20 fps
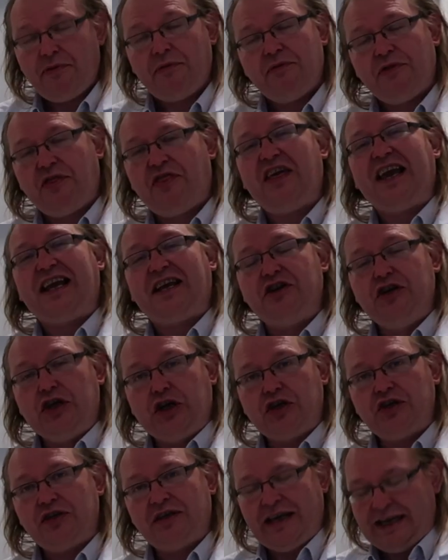
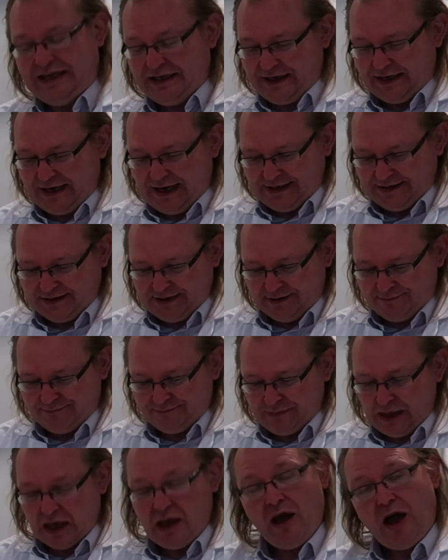thickness indicator.
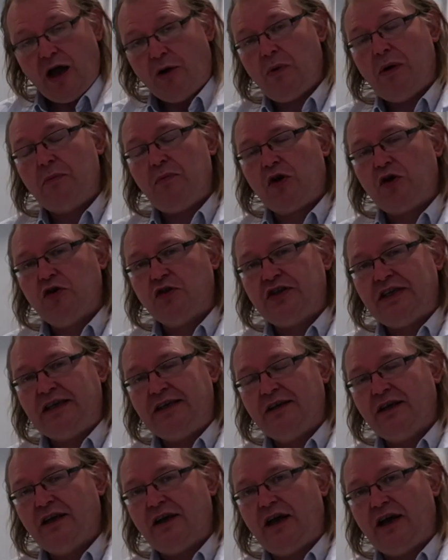And when we're
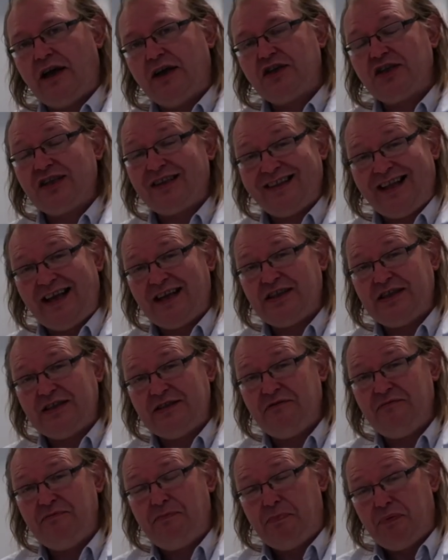cutting slices
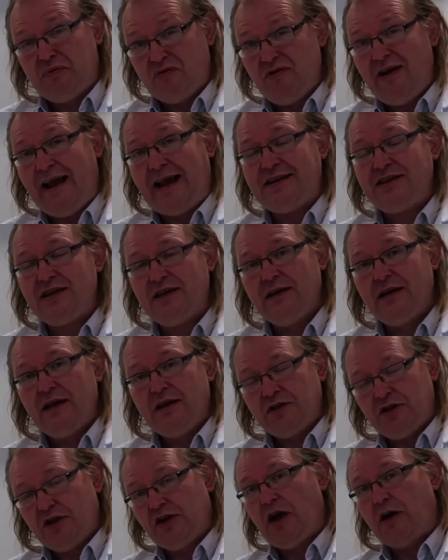of bread
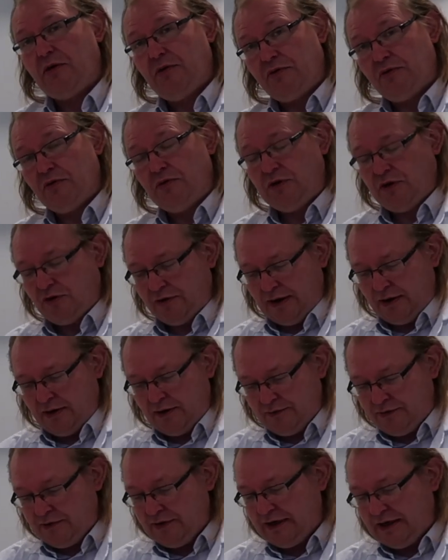to go through
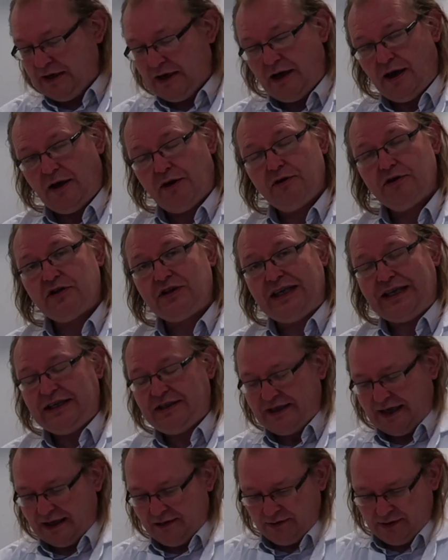the
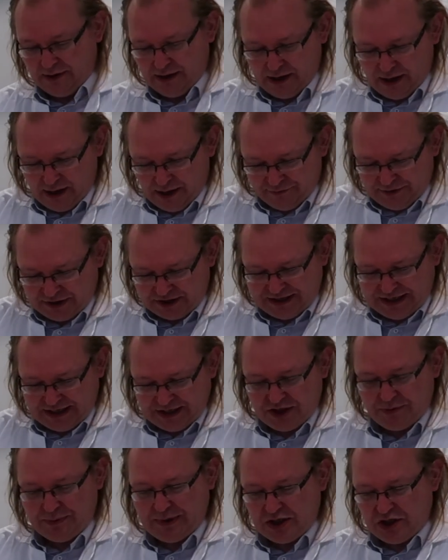C-cell, this
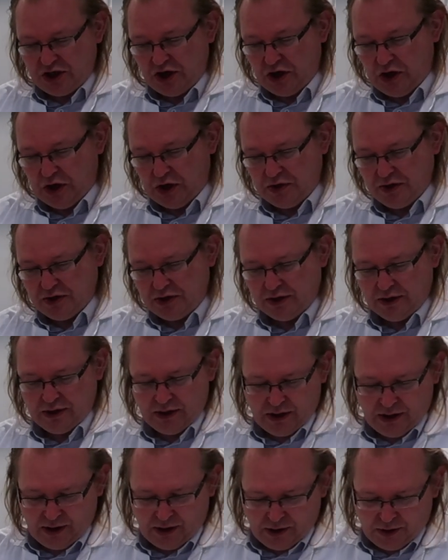needs to be turned
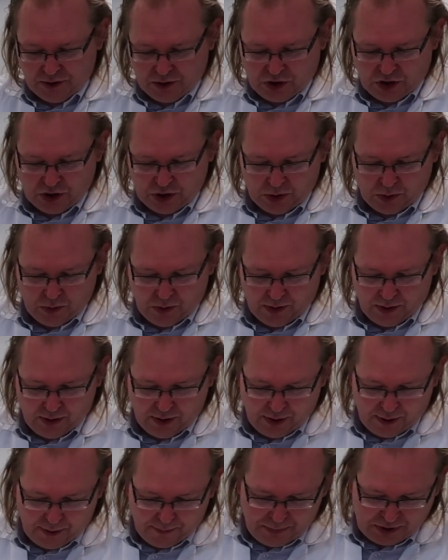to
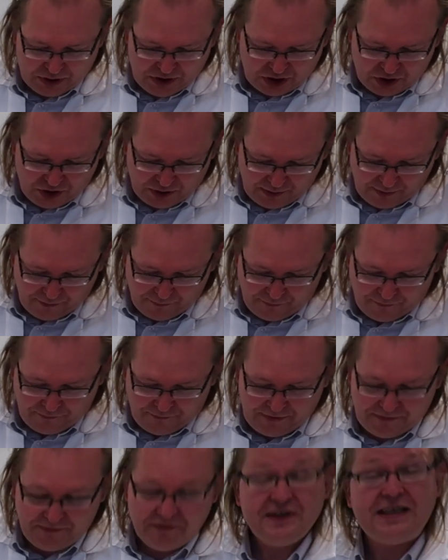position
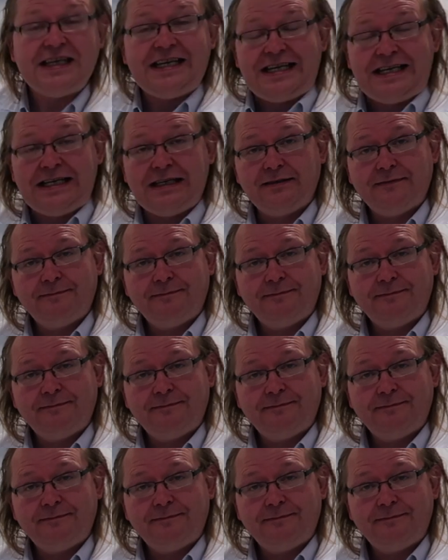15.